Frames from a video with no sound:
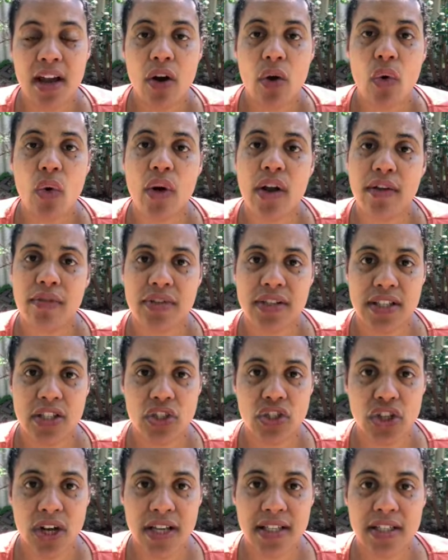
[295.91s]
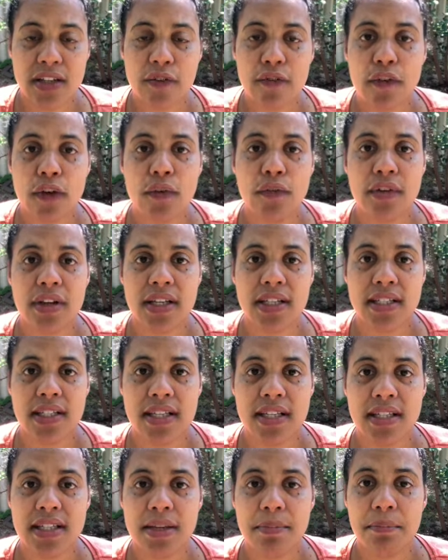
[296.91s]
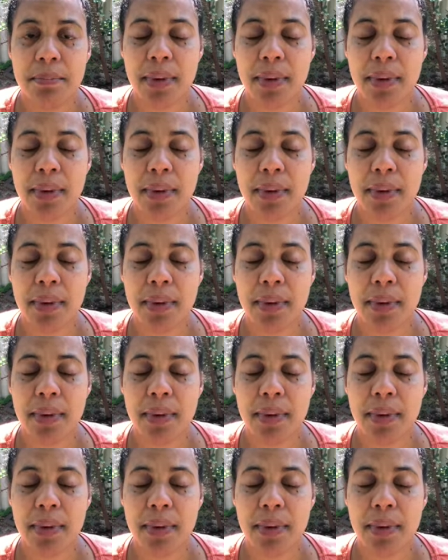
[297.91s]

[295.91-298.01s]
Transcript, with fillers: or if it's just a few verses.